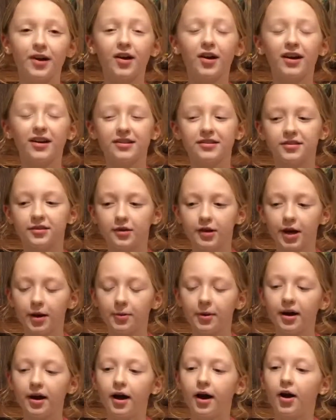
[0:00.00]
All right, so
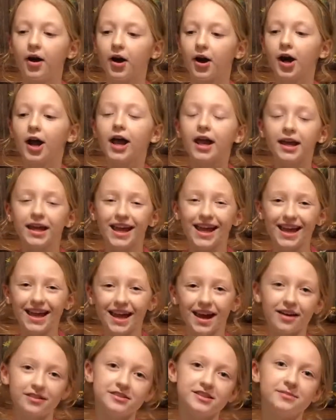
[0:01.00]
now our, our
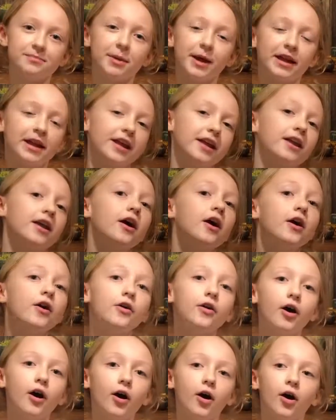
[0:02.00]
cake has been in
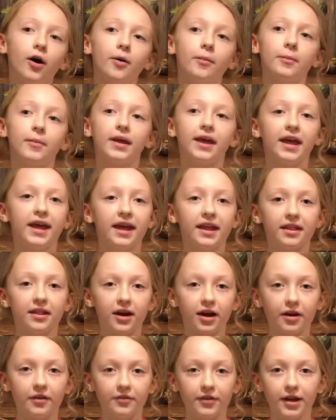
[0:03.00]
um, in
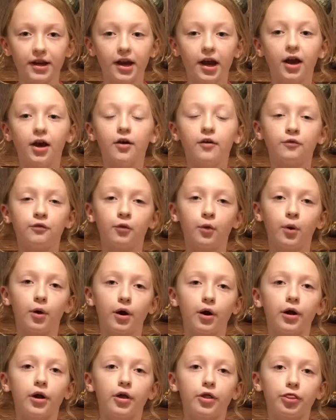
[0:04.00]
the oven
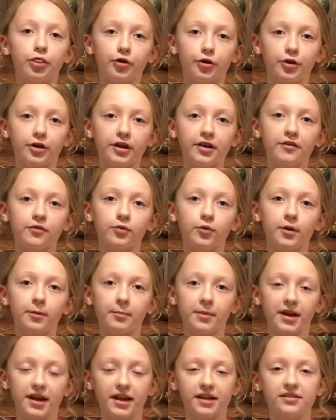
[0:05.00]
for
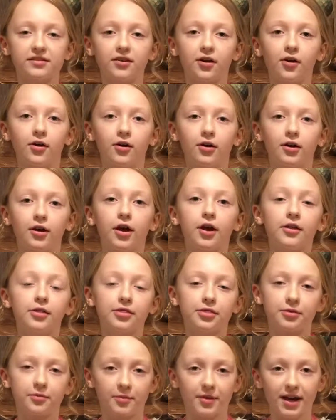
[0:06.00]
34 minutes on
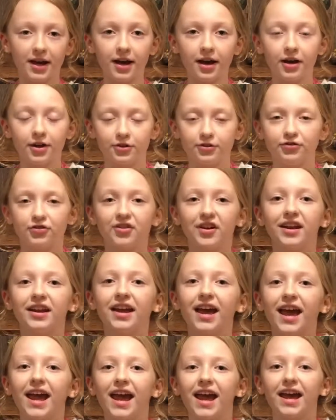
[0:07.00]

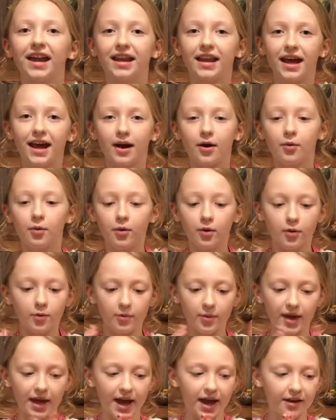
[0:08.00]
300, and now
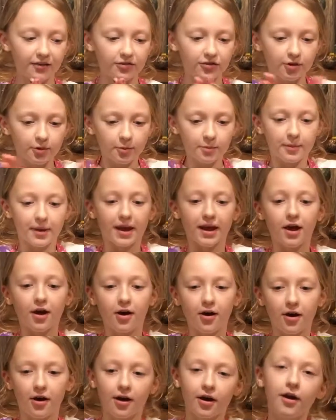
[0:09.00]
we have to make
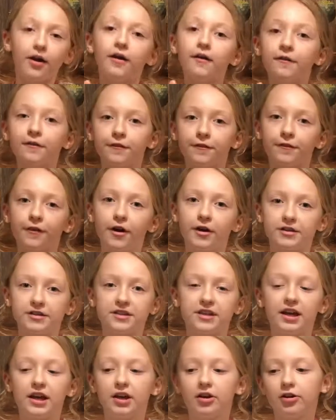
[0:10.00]
our
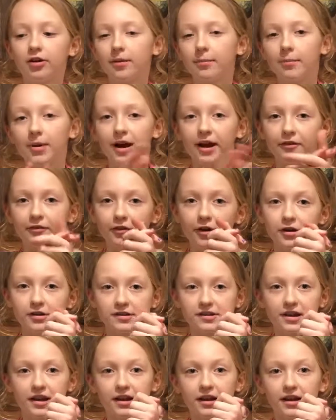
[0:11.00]
frosting. You can buy
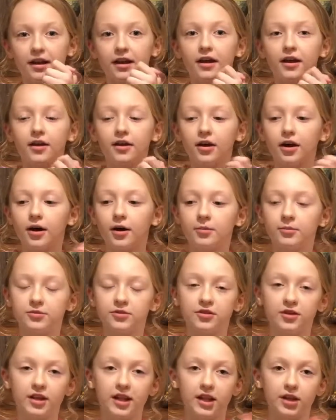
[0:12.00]
frosting um,
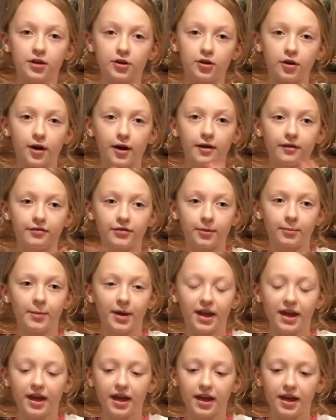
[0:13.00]
so then you don't have to
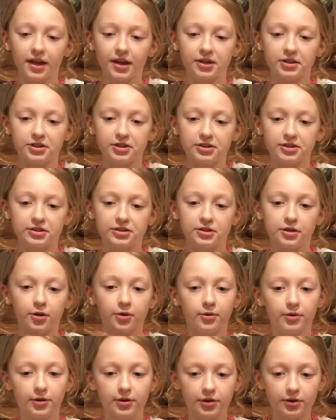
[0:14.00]
make it and just
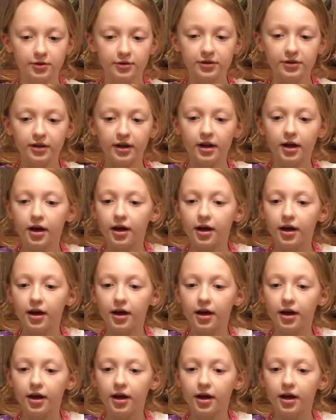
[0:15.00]
don't use